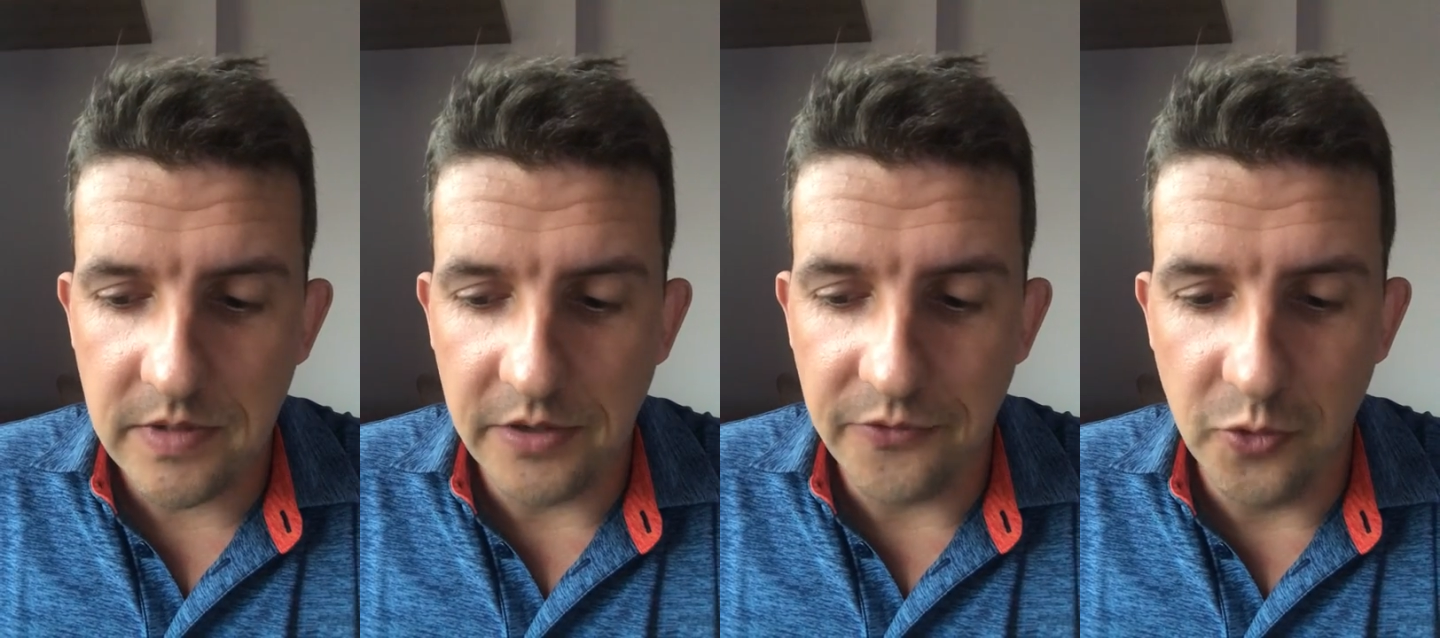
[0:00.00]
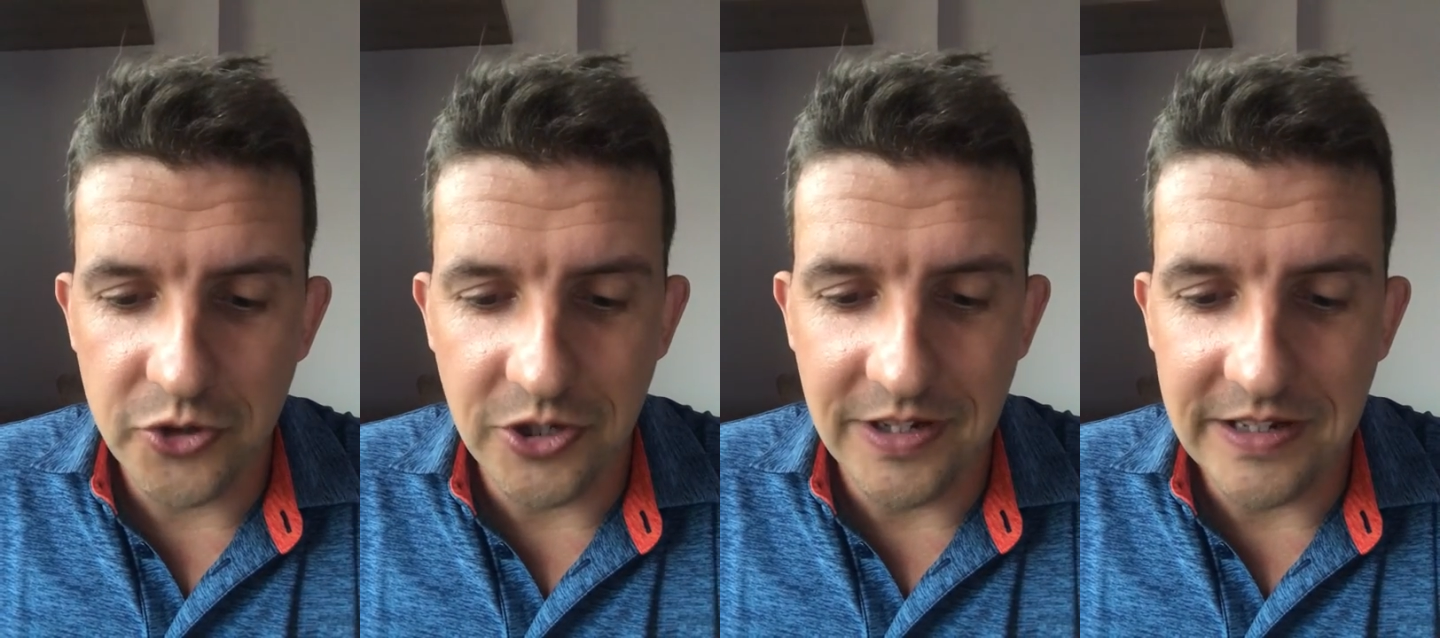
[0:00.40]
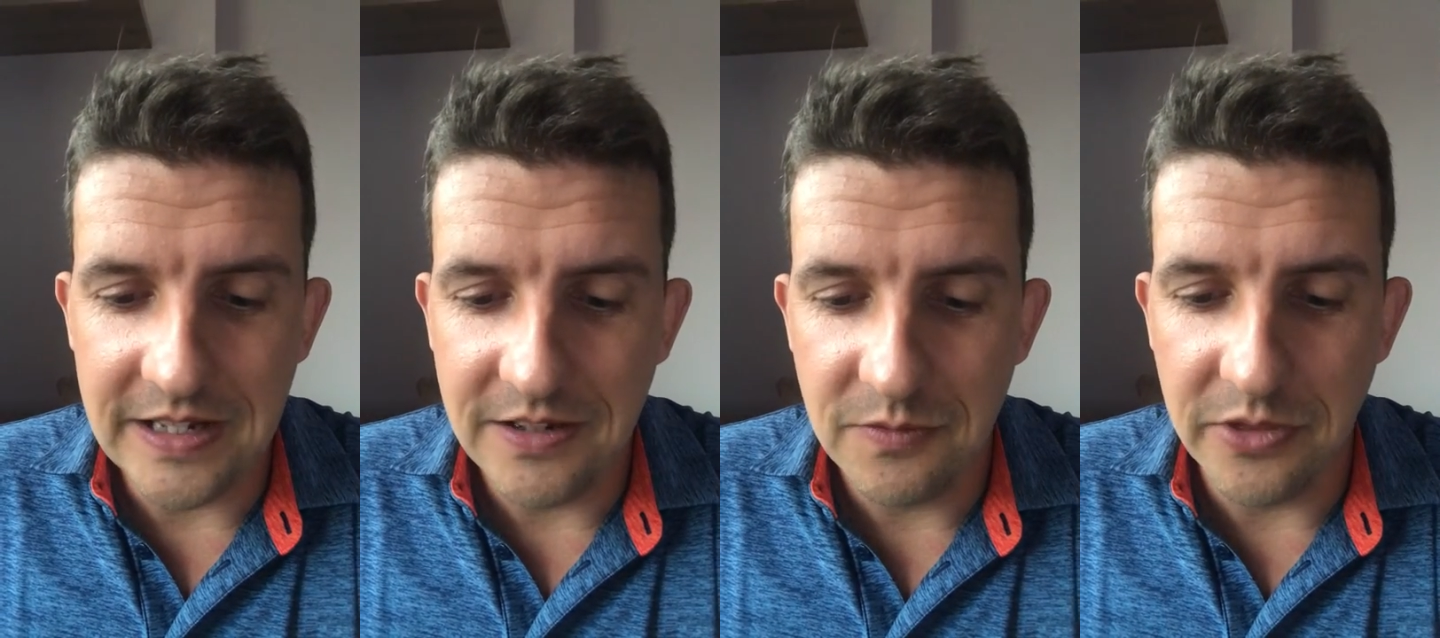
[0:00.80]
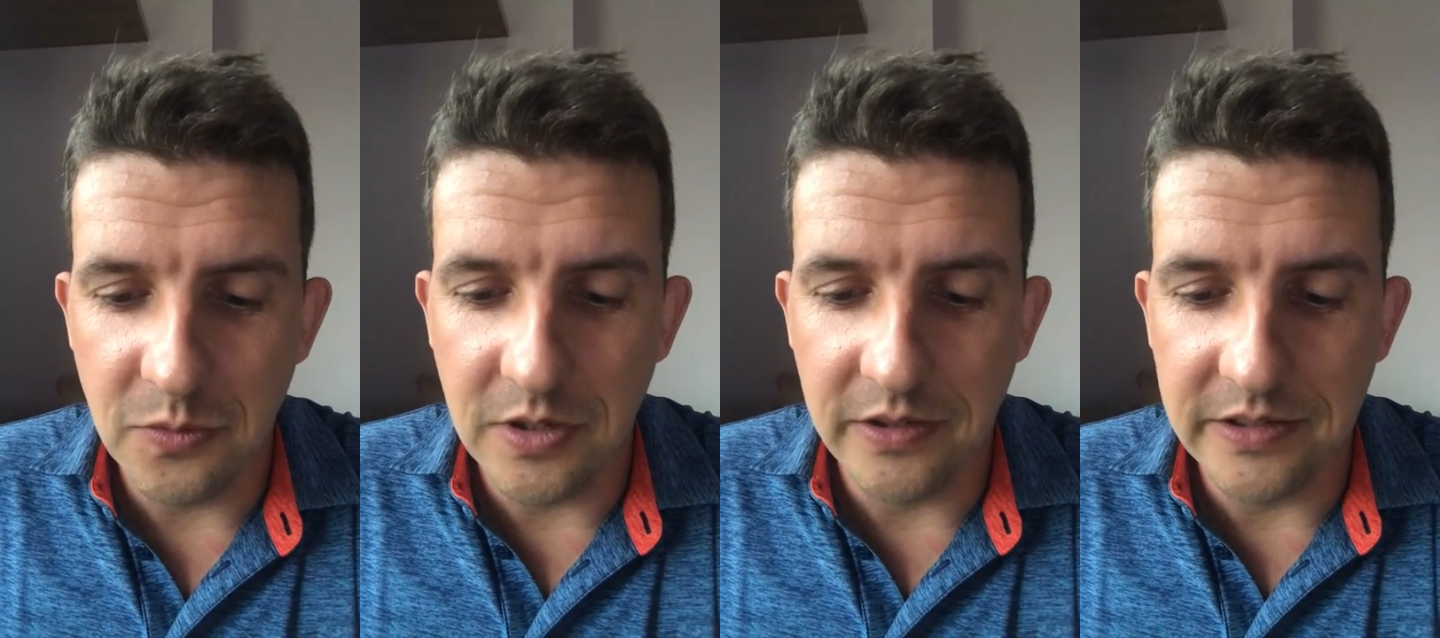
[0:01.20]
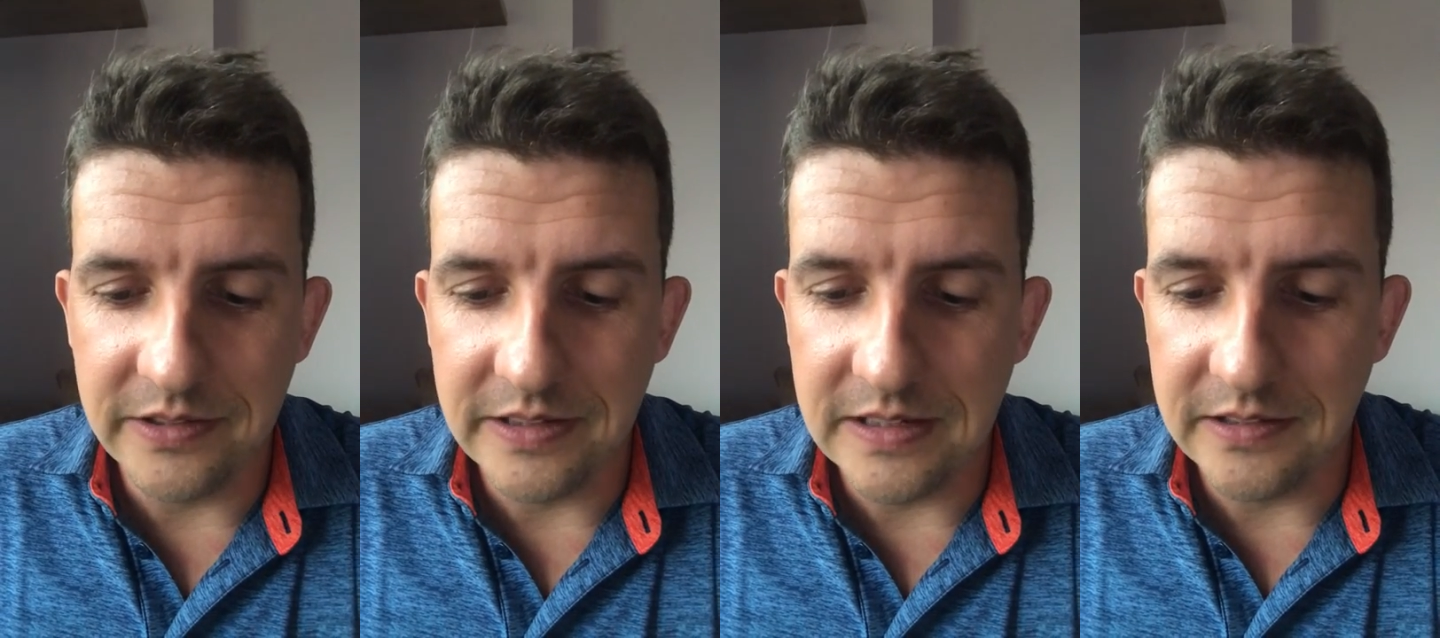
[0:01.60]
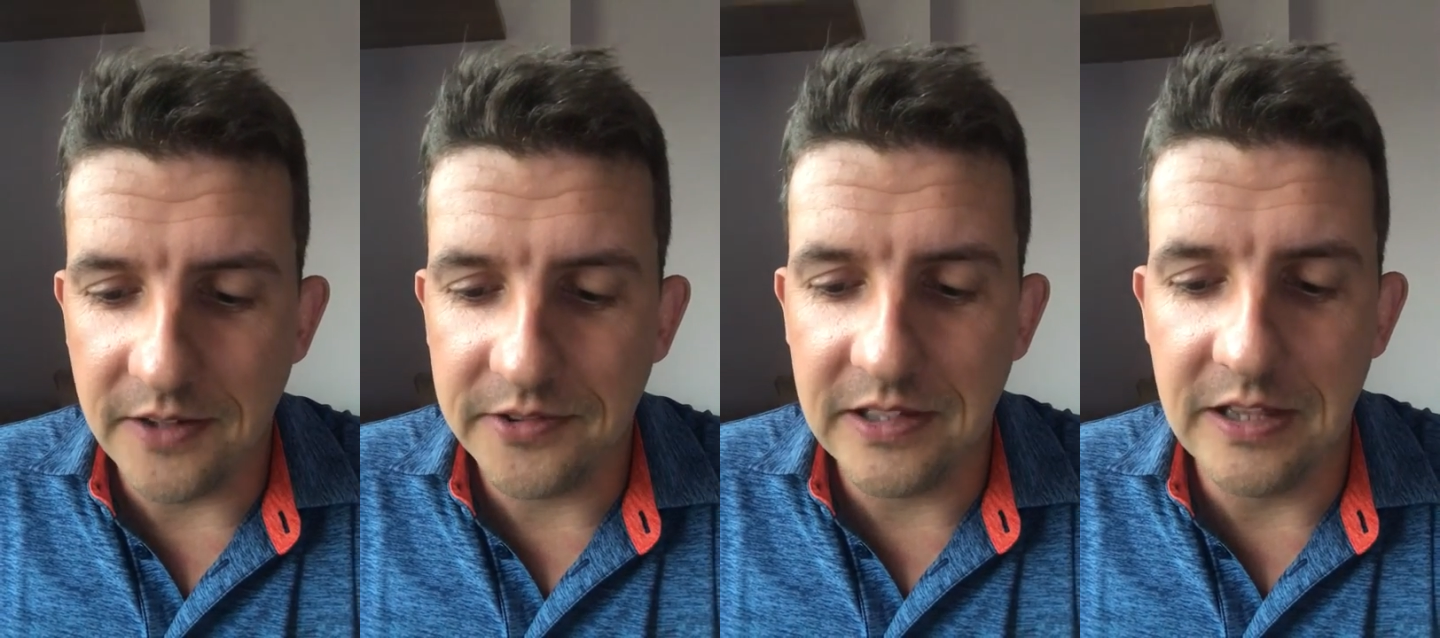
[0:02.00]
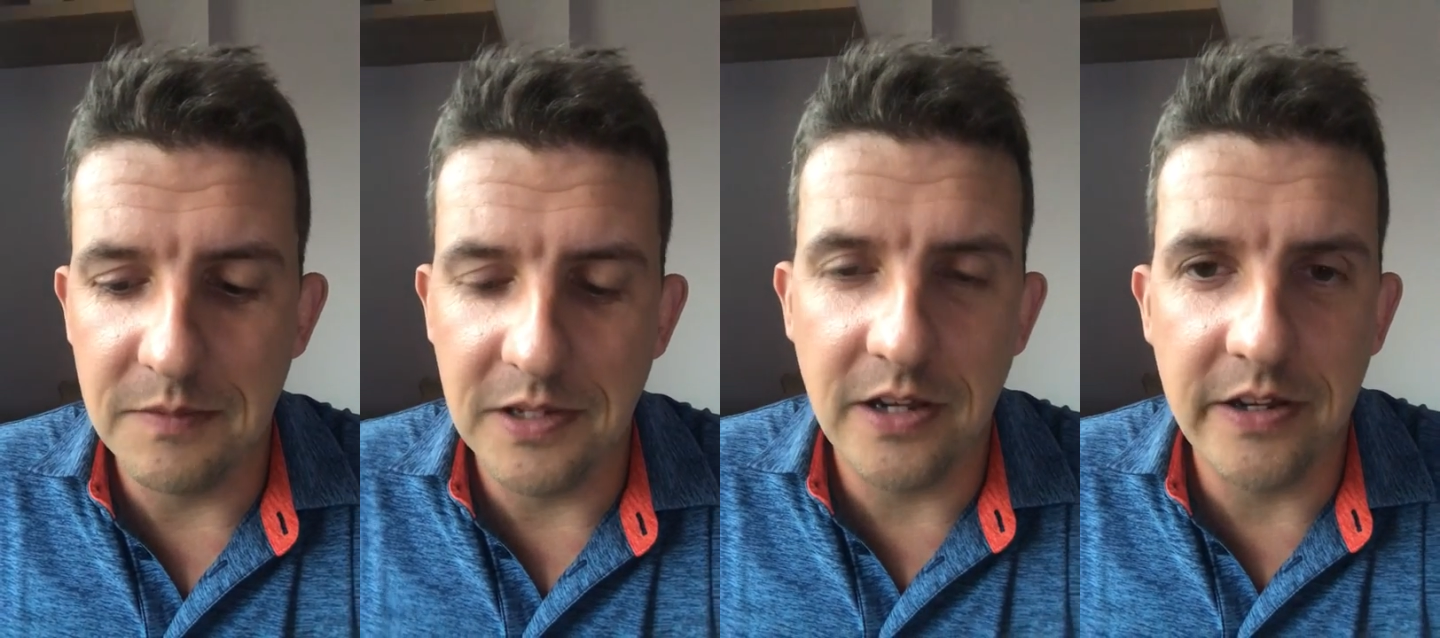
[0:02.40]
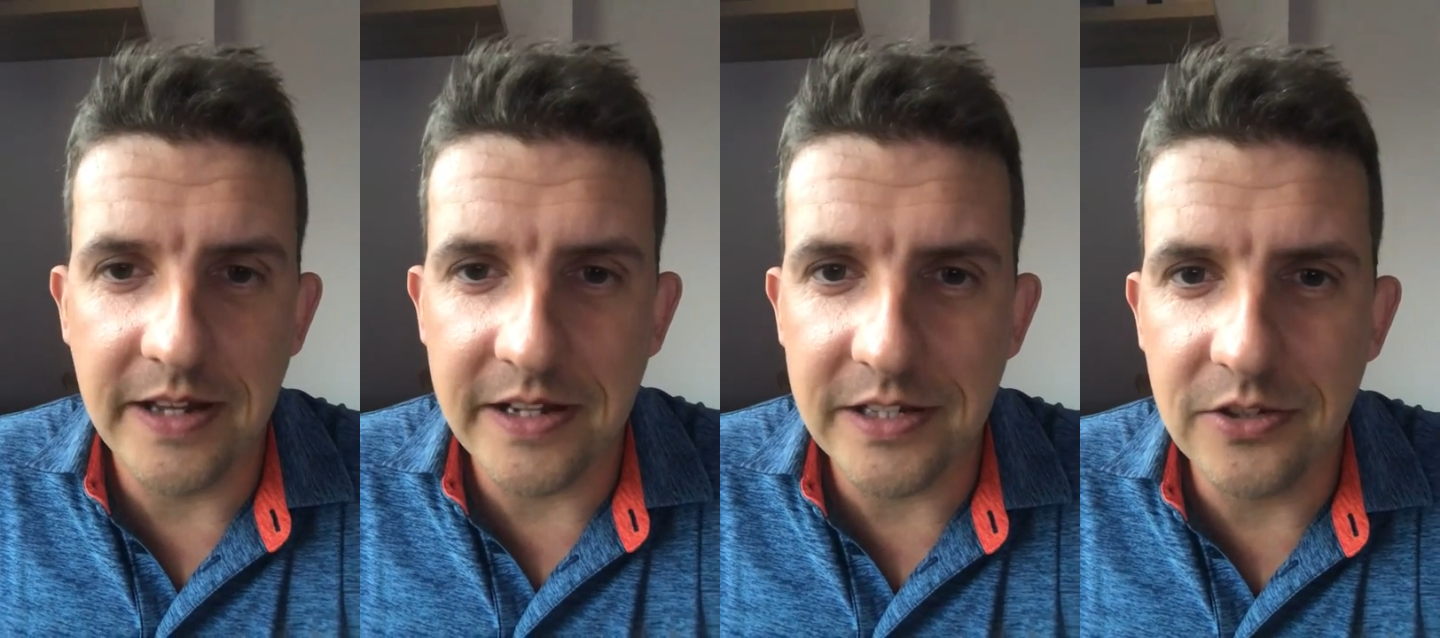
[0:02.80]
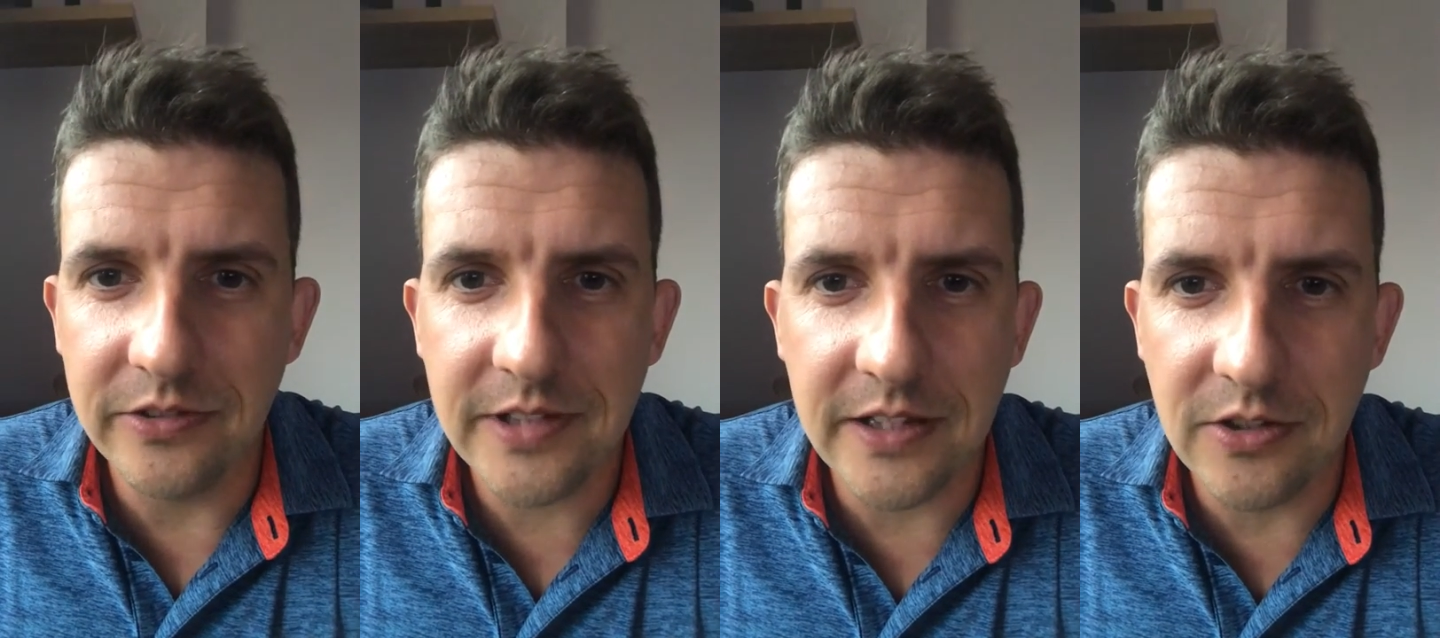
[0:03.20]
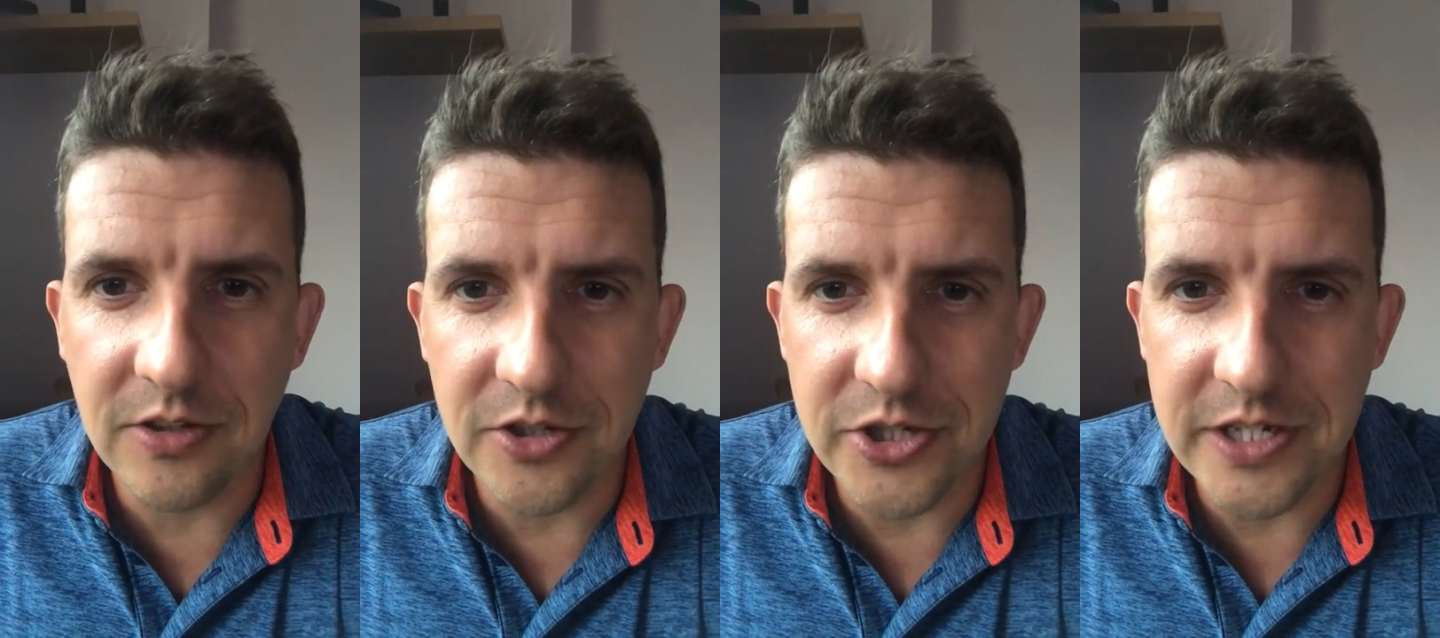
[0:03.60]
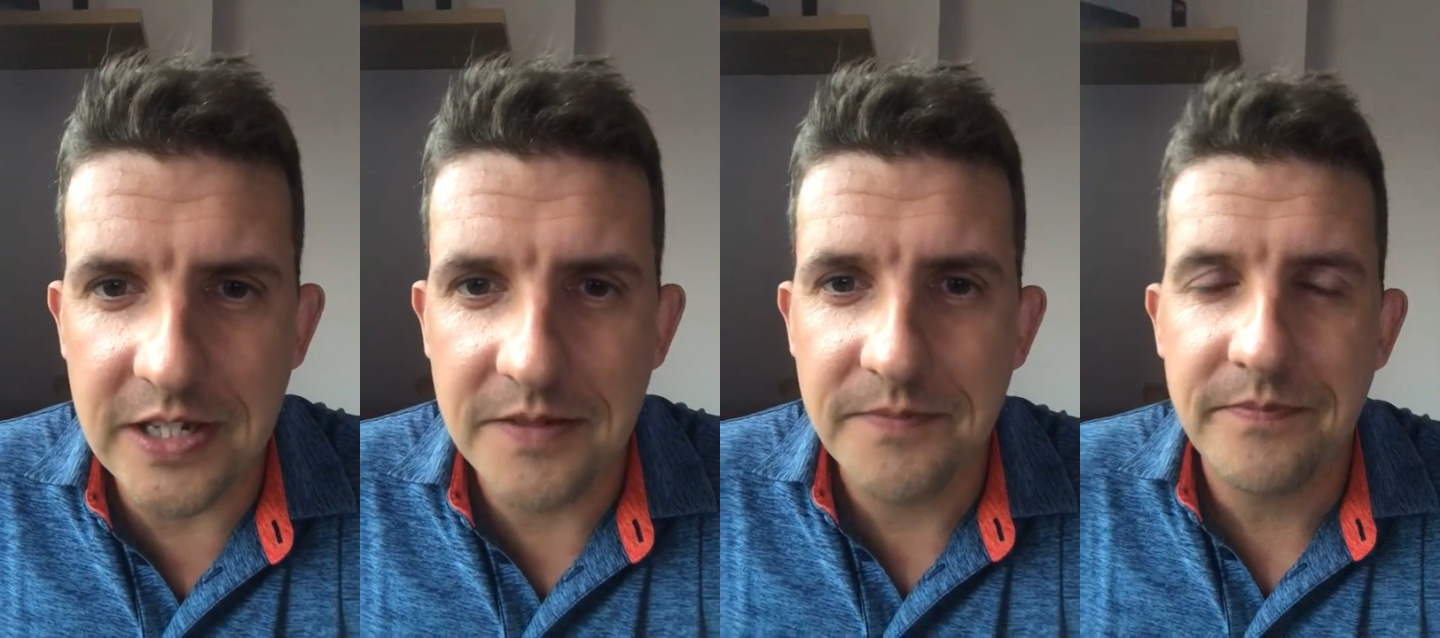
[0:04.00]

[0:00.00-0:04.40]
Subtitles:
Unfortunately, with the world as it is, I've seen them learn how to use technology,